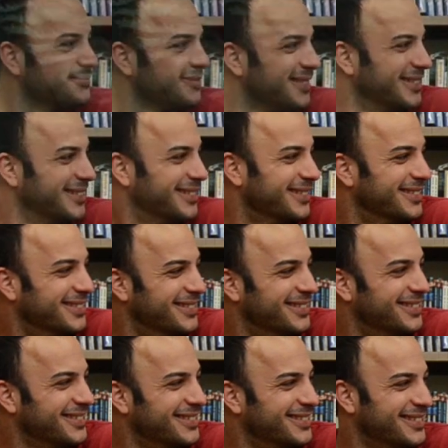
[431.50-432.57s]

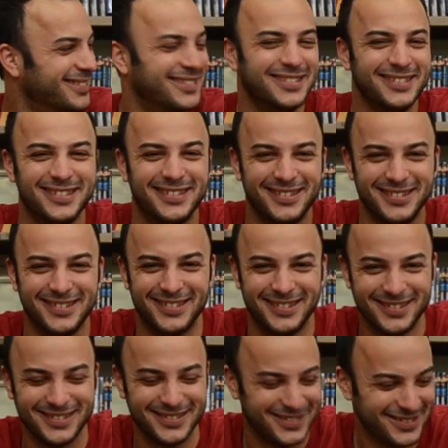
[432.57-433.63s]

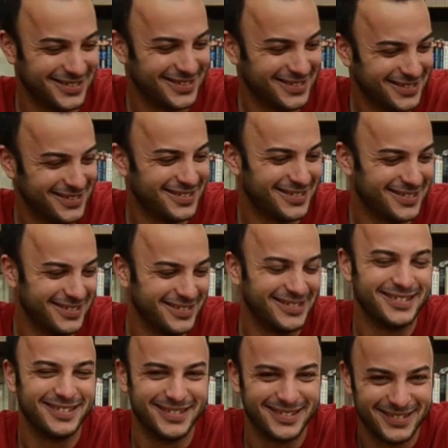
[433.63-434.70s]

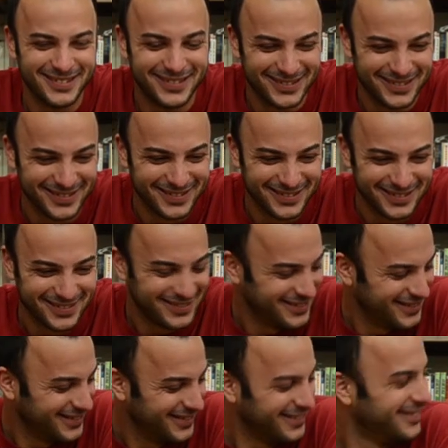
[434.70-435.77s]

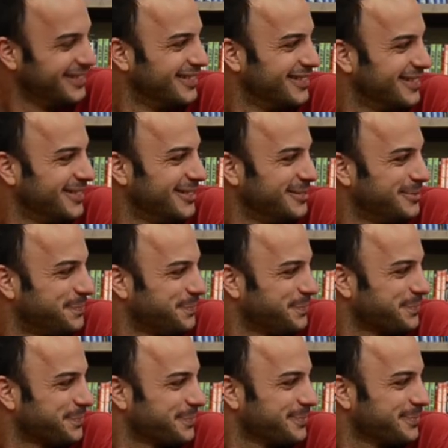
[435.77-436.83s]

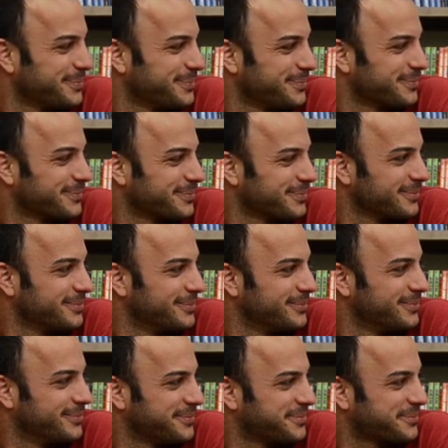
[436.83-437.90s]

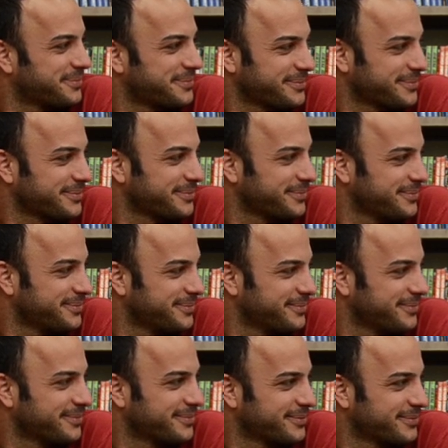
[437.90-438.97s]

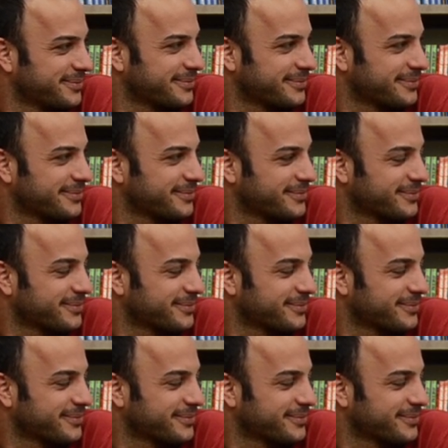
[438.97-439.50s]
[no speech]